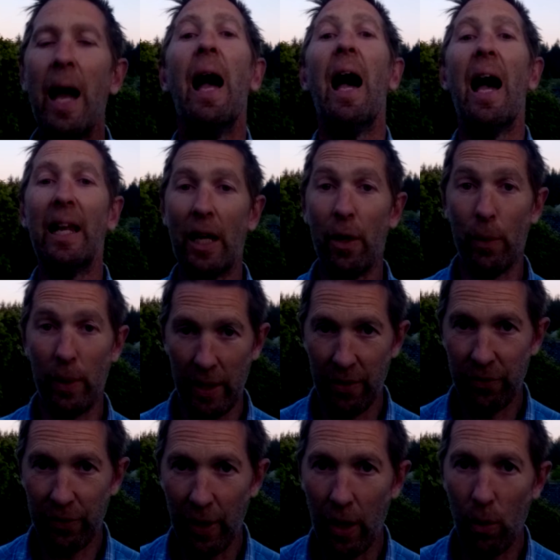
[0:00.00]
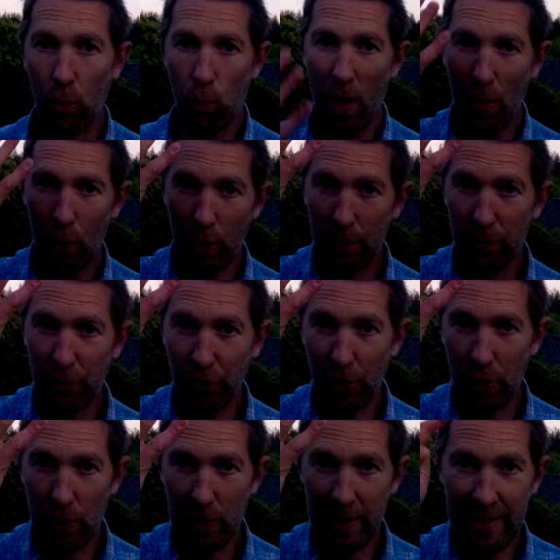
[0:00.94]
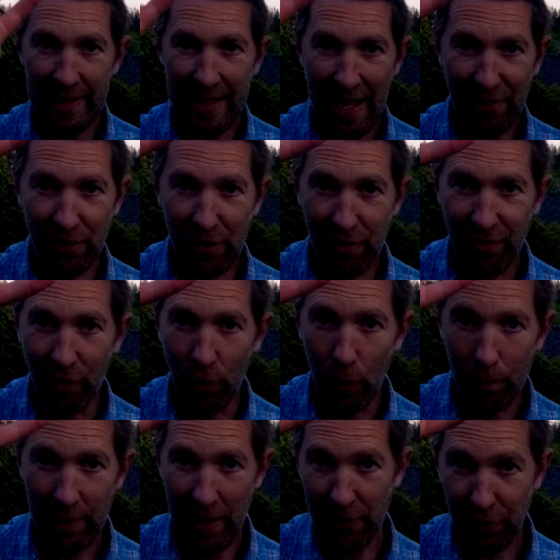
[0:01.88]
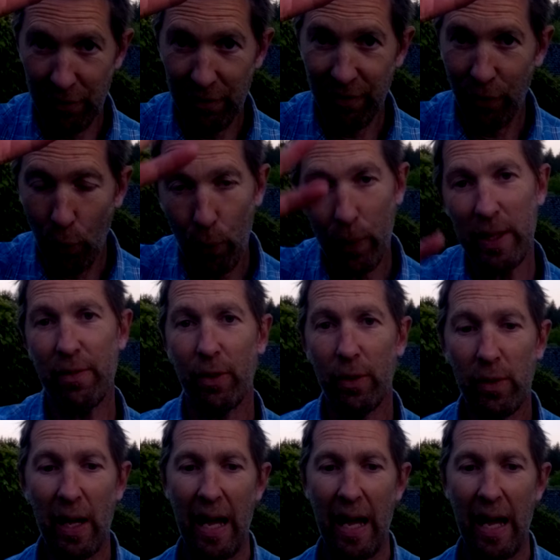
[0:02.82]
Hello and welcome to lesson 4 even,